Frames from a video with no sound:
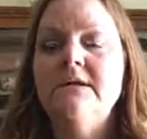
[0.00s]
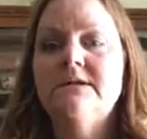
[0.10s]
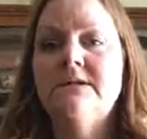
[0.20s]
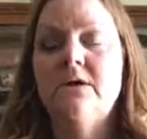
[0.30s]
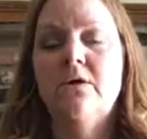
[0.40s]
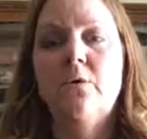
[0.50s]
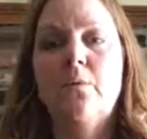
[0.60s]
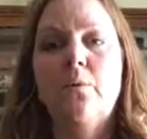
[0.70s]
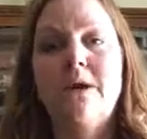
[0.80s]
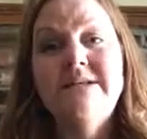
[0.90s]
So
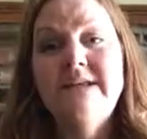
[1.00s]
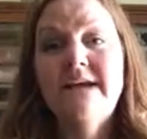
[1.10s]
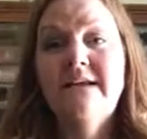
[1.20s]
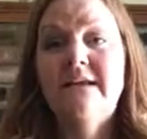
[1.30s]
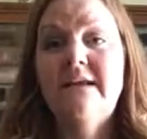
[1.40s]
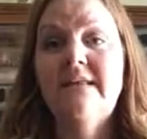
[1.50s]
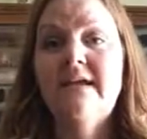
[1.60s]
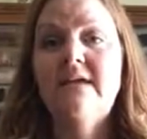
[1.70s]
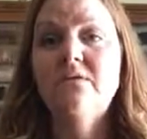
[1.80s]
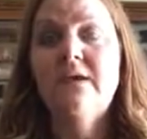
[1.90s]
one technique
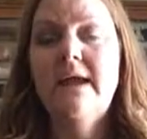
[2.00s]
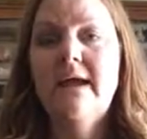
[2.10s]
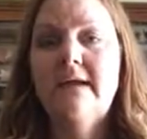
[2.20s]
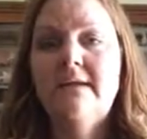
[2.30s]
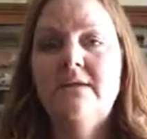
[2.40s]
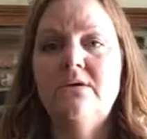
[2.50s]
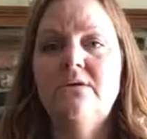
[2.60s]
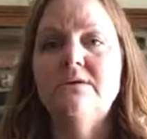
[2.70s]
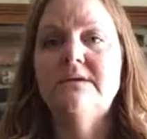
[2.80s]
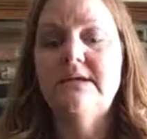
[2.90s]
that you can
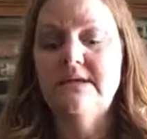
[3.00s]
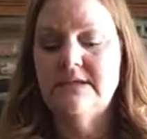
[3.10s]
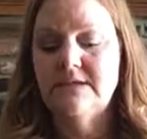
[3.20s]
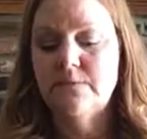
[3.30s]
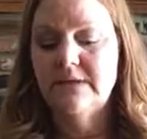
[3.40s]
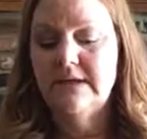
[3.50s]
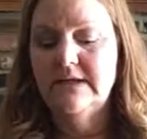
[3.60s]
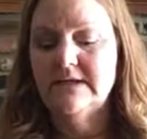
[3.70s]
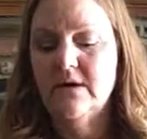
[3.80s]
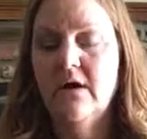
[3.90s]
use is what
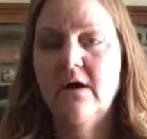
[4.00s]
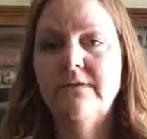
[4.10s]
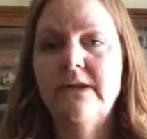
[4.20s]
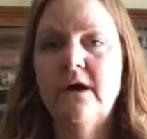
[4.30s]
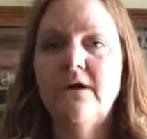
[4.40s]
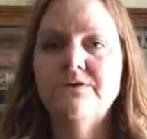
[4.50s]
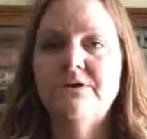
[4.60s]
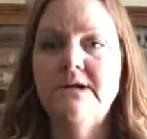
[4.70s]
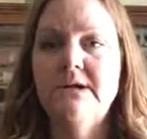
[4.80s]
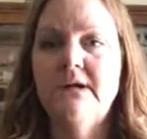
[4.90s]
is called the
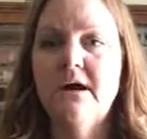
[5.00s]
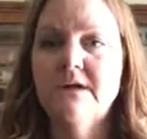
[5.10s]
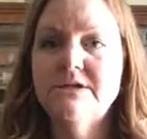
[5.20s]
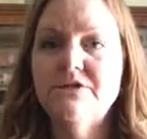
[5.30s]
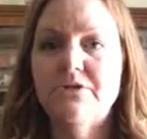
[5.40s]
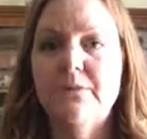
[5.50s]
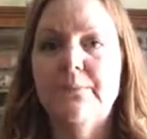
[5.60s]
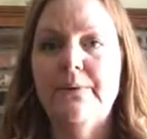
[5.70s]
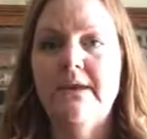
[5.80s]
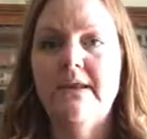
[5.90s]
alternate nostril
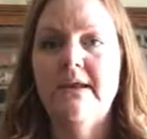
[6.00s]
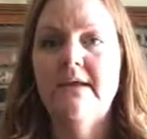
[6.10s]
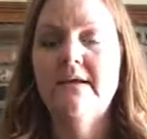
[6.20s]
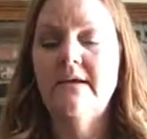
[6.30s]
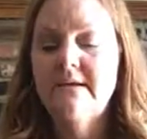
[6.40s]
breathing.